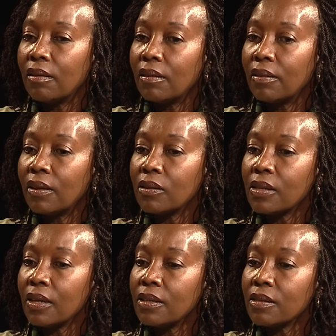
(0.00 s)
The
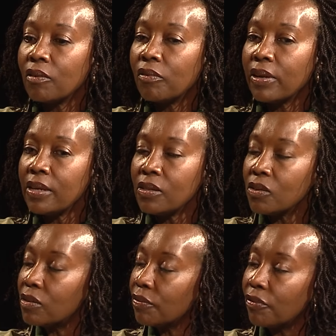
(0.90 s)
hotels
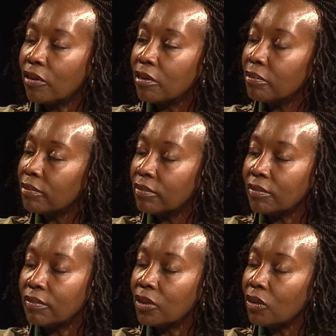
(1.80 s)
range from,
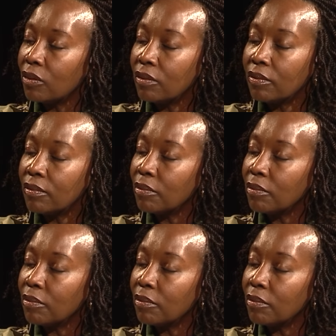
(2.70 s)
you know,